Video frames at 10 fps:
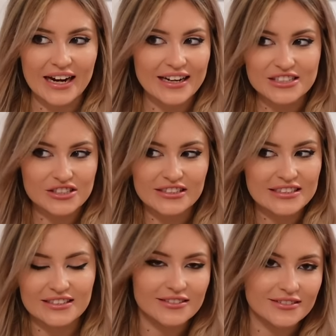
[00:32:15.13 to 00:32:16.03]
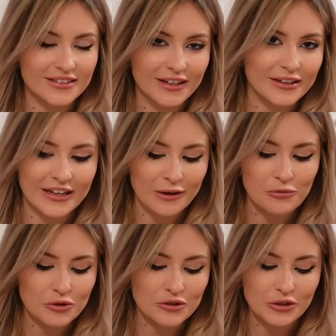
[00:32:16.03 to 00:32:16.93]
I actually didn't, I
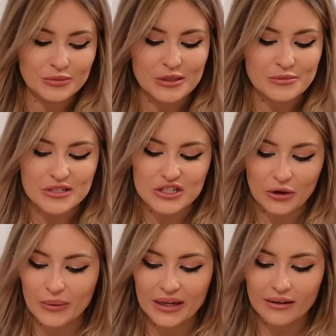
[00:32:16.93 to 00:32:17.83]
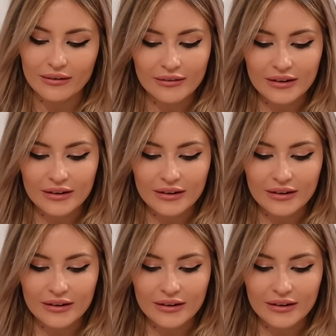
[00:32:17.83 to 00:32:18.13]
would normally be showing